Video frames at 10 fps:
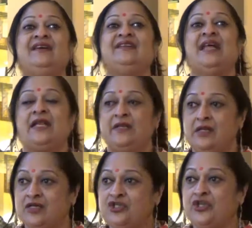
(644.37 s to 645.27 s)
that
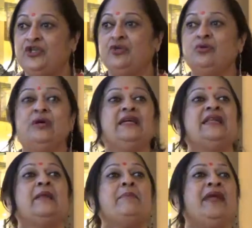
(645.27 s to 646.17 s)
nurture you,
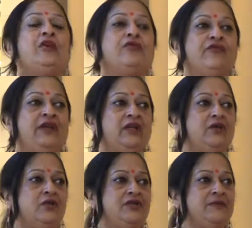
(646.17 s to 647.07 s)
that make you feel
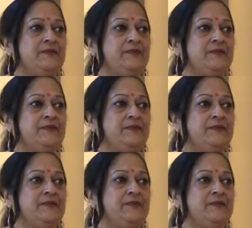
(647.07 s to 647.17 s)
good.